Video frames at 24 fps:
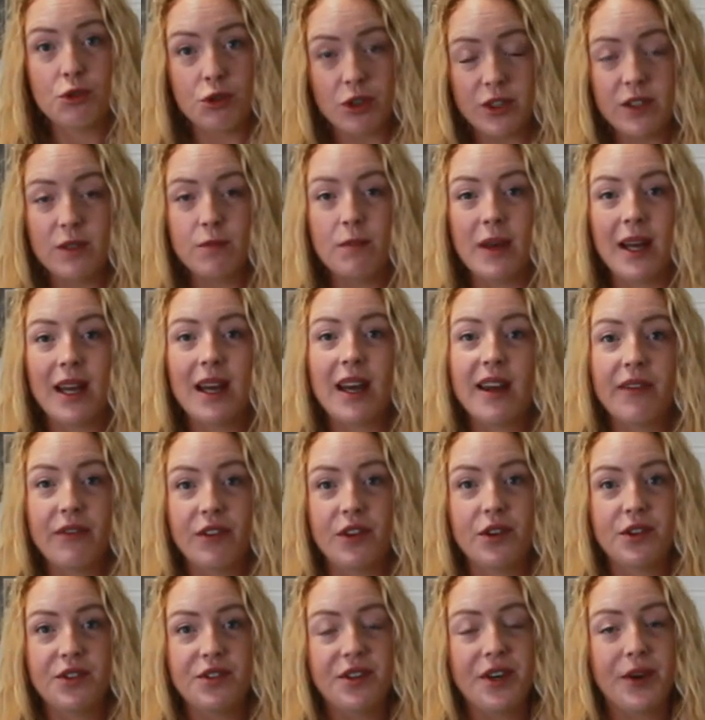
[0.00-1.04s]
trust me, if
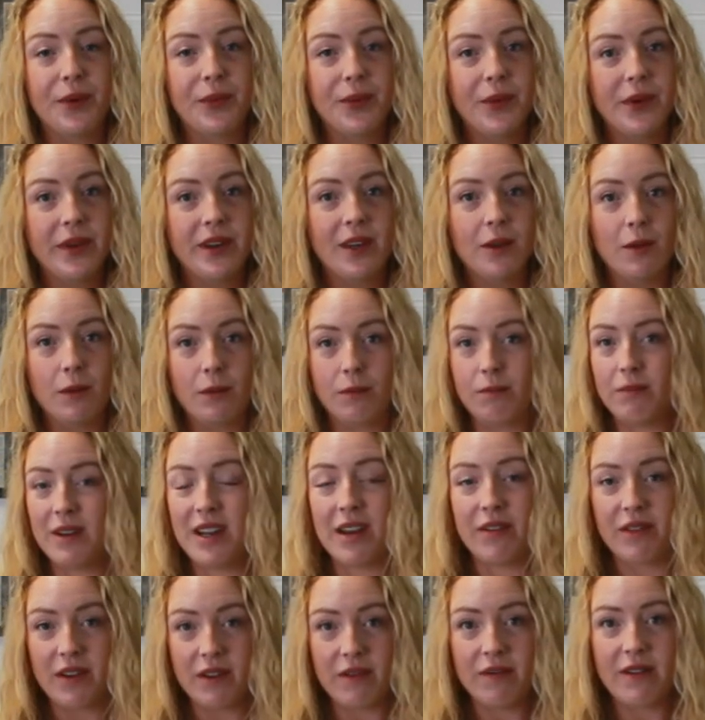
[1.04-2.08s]
you do, you'll
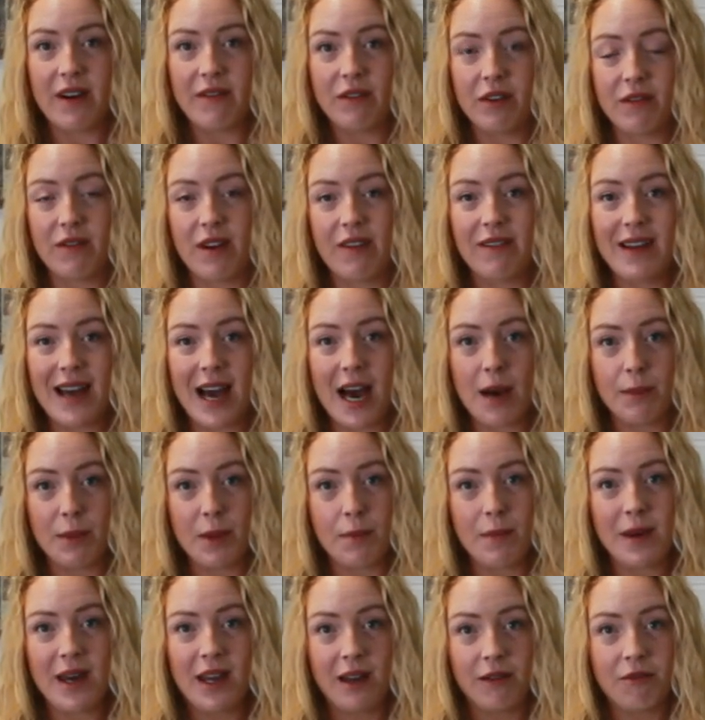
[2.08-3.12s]
live a very, very happy,
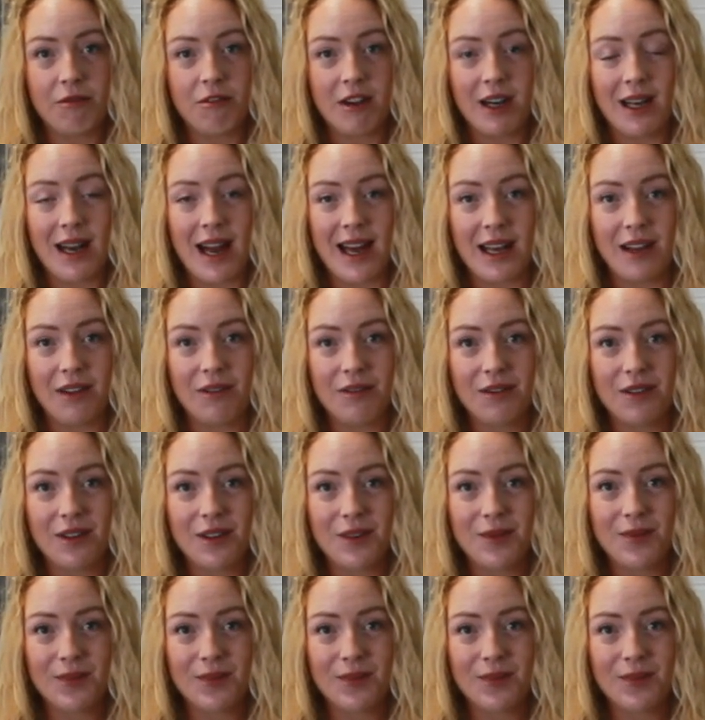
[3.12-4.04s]
pain-free life.